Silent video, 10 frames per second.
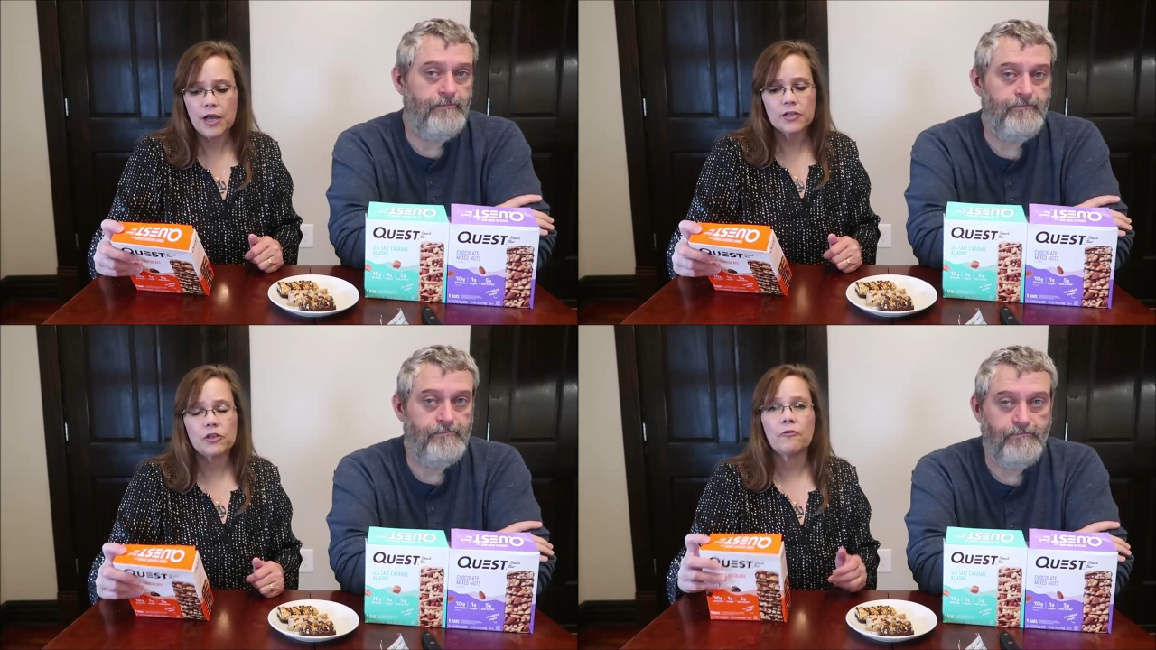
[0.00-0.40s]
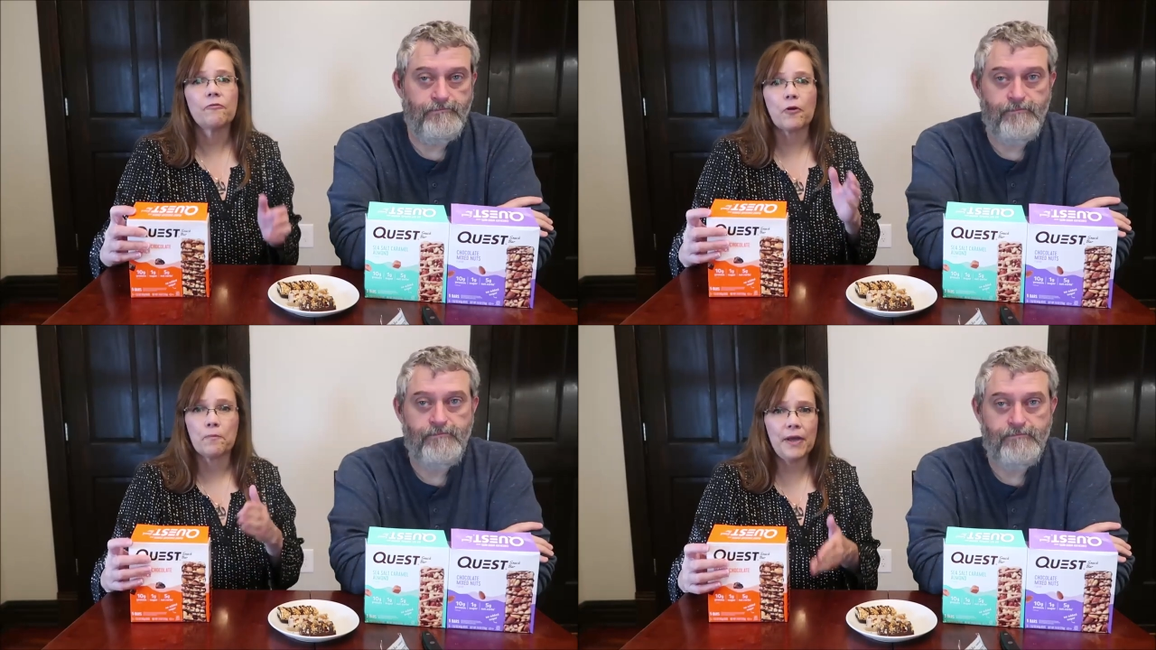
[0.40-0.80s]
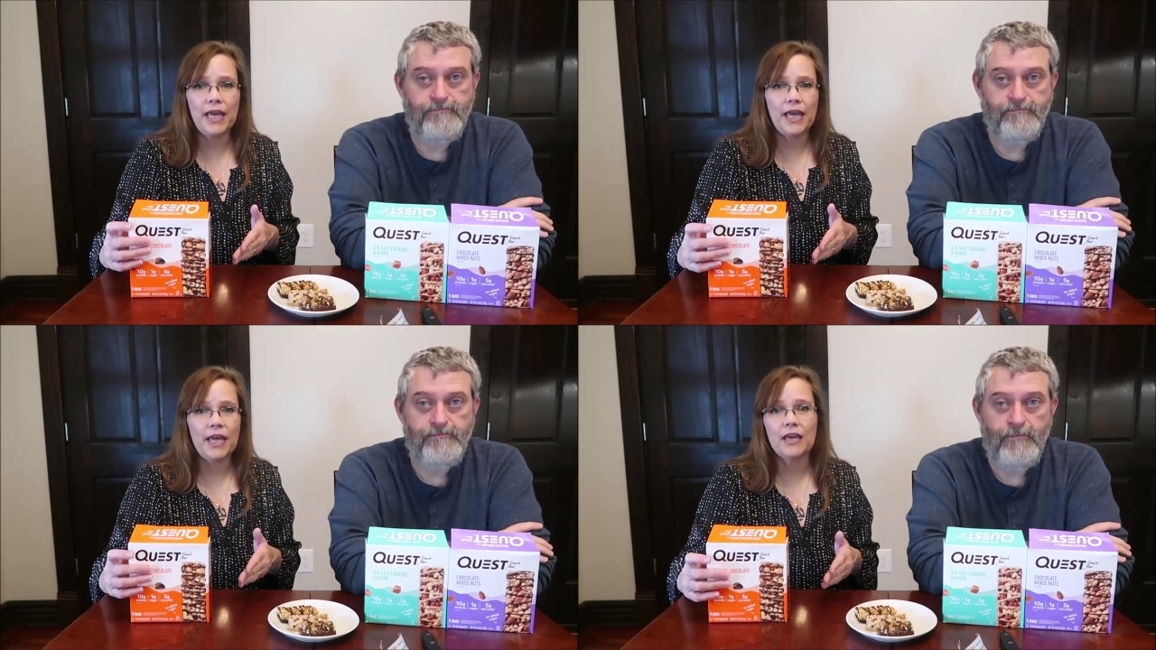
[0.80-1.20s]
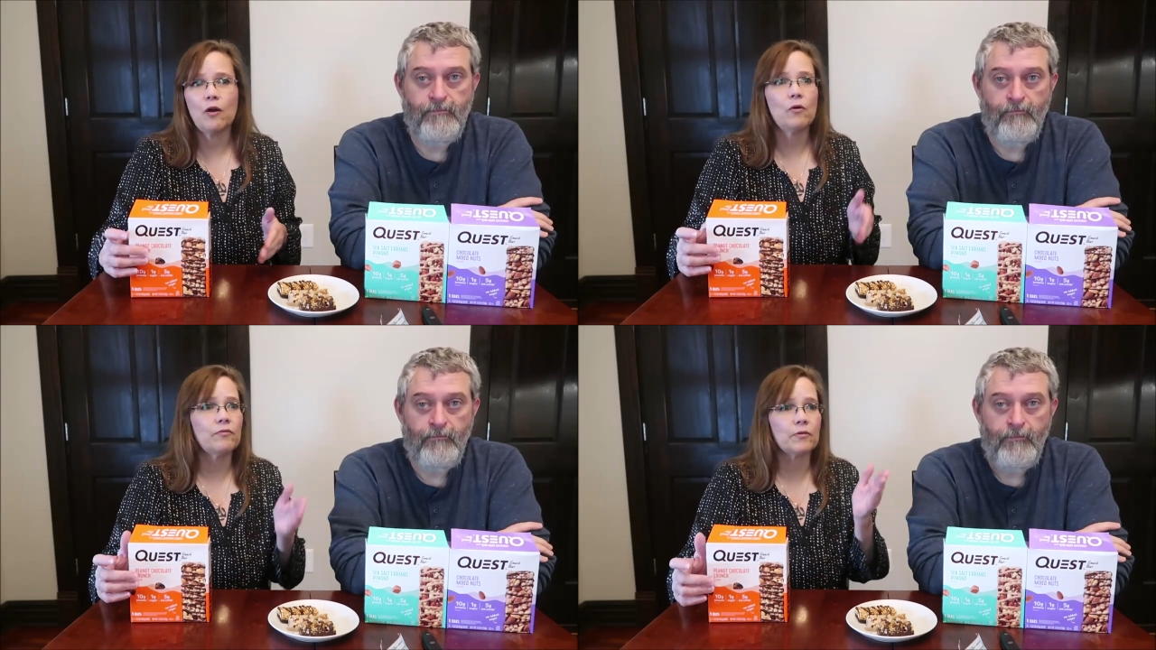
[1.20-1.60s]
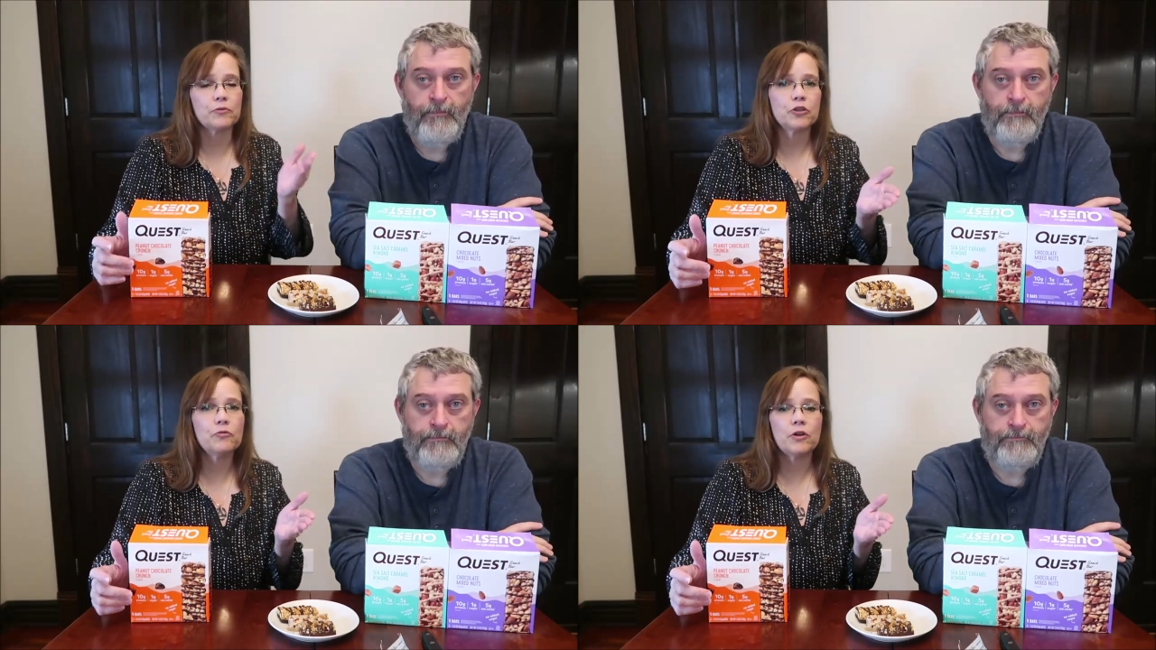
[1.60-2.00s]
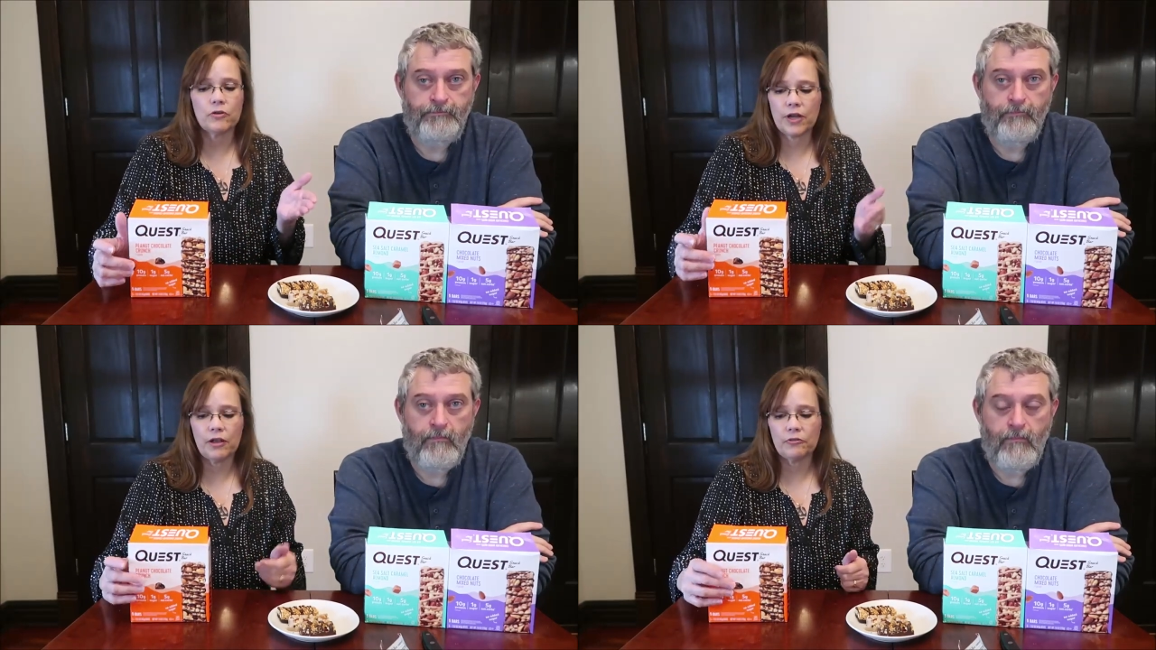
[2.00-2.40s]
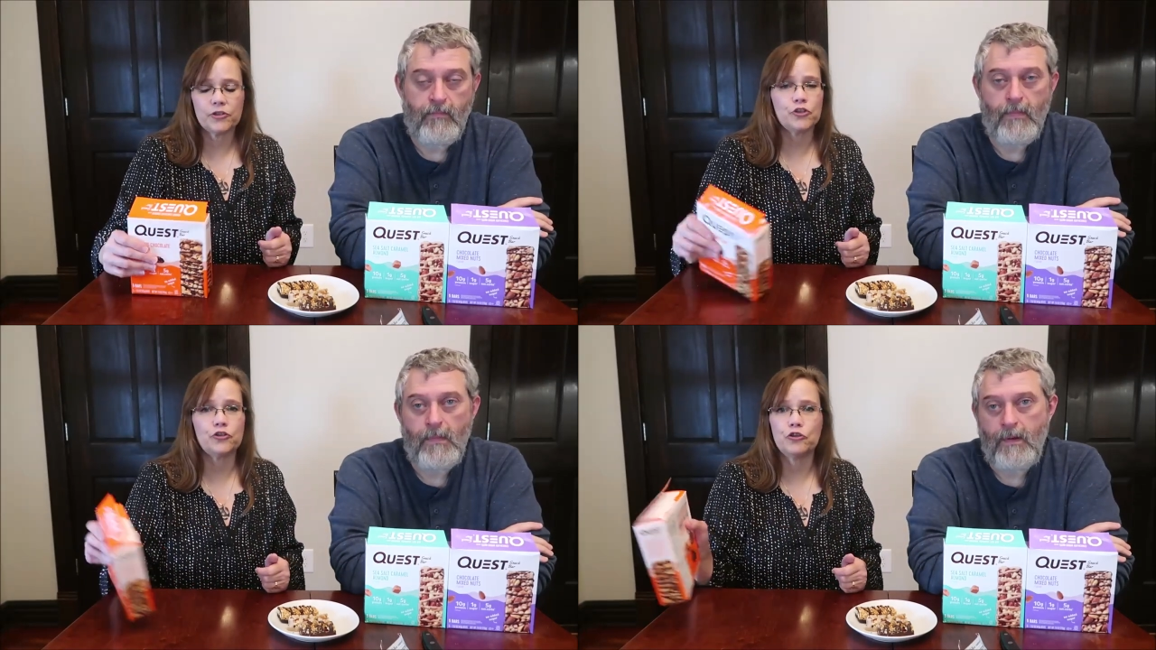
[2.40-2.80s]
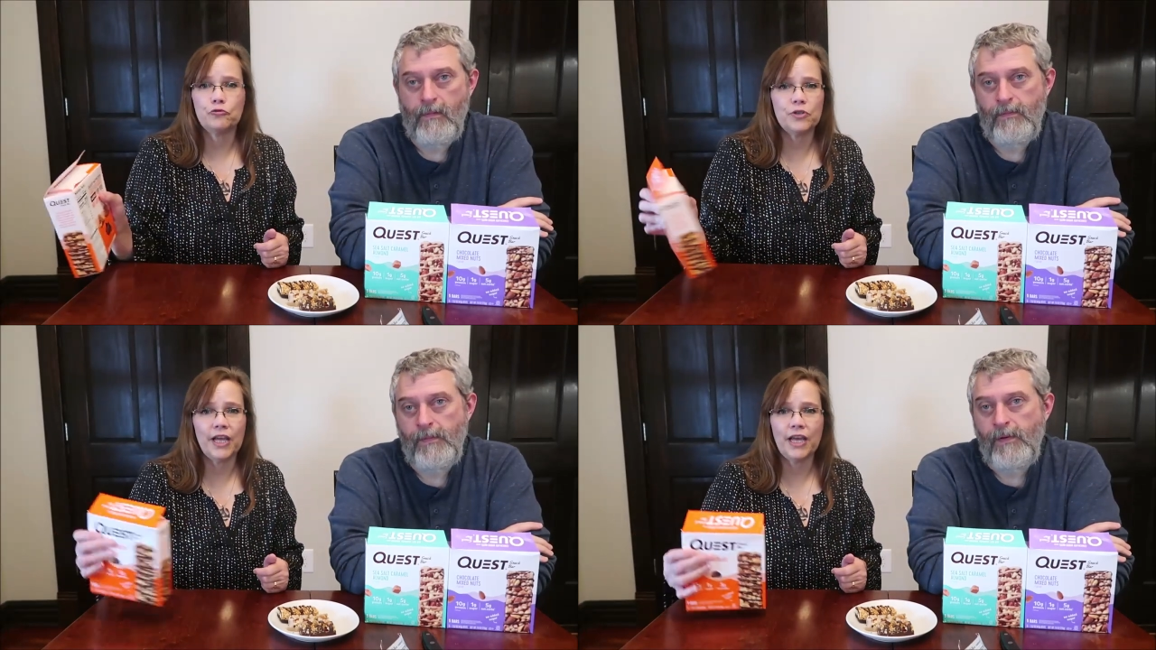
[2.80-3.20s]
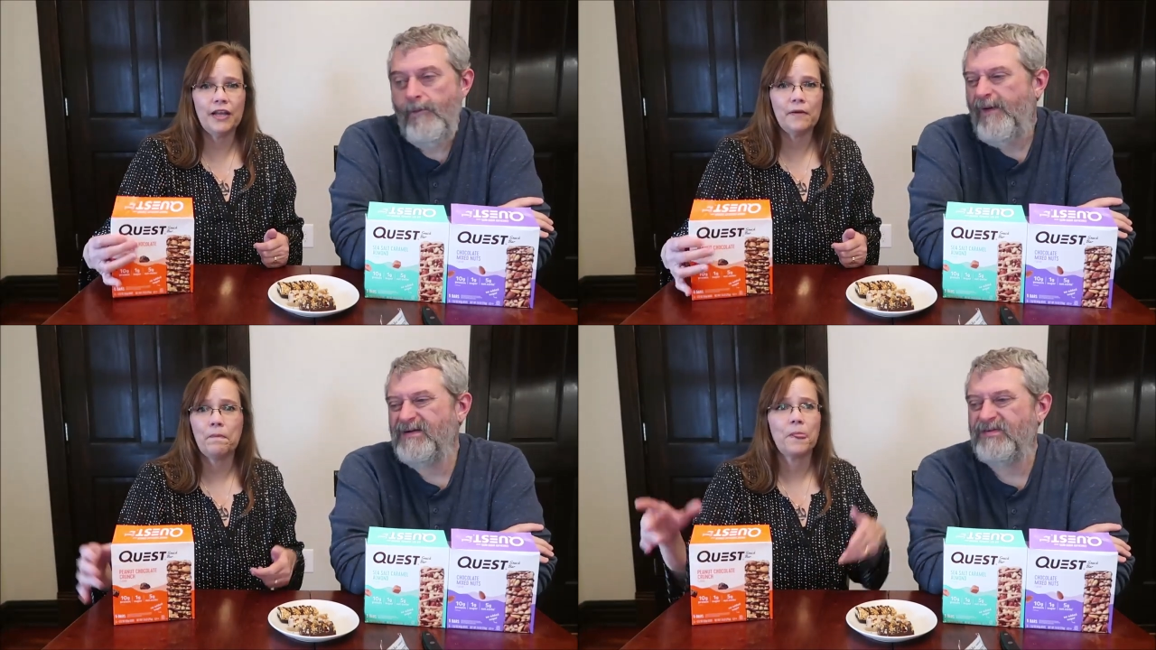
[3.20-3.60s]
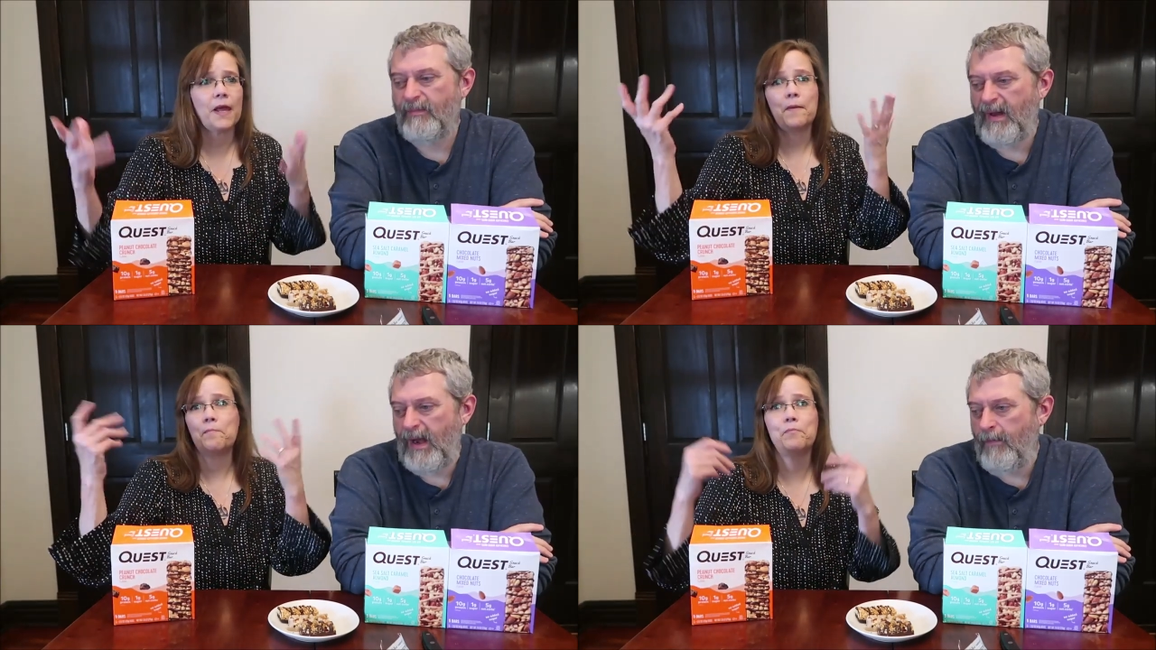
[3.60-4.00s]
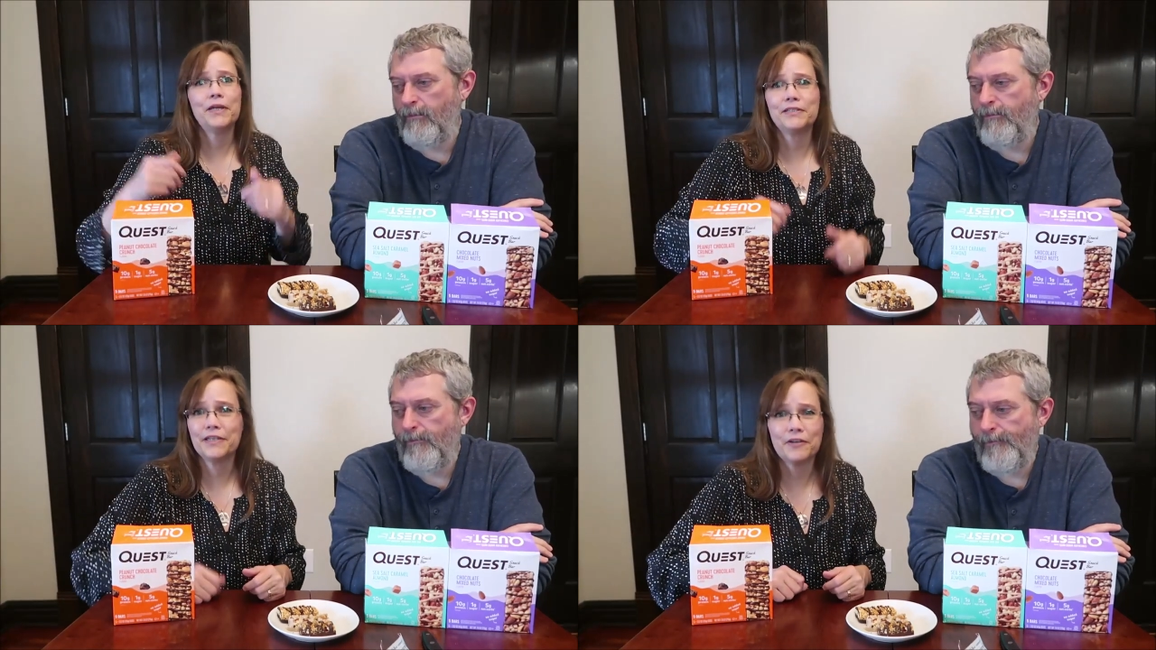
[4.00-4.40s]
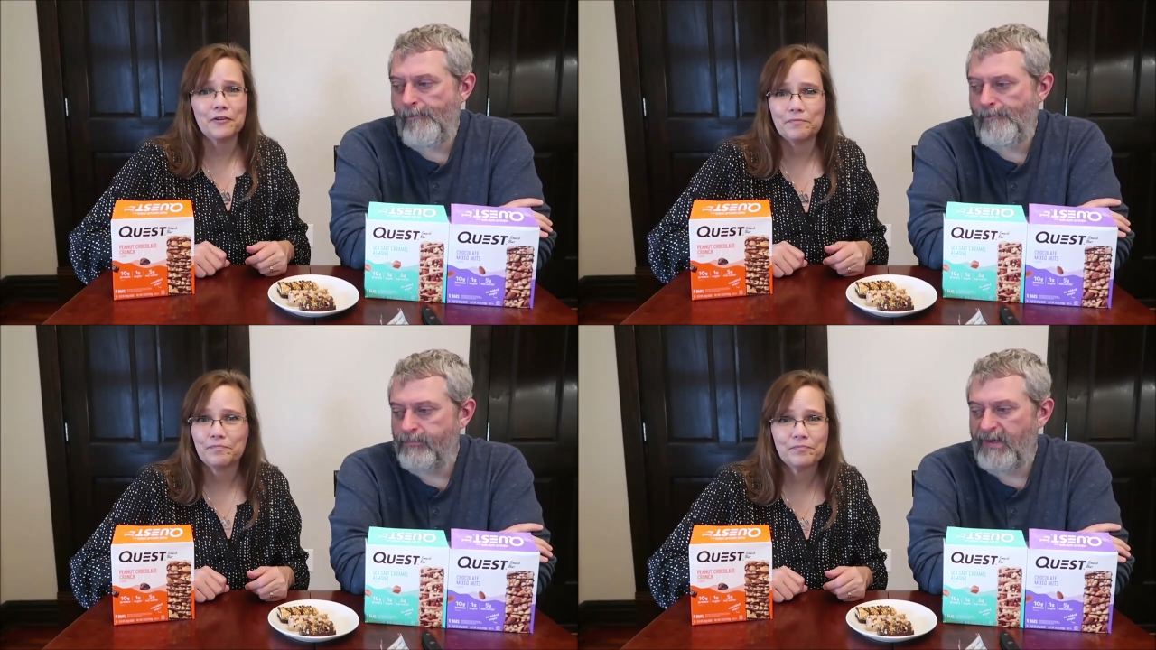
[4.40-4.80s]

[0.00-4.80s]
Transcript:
Speaker 1: So for me, going from 200 calories to 210, that's not bad. Big deal.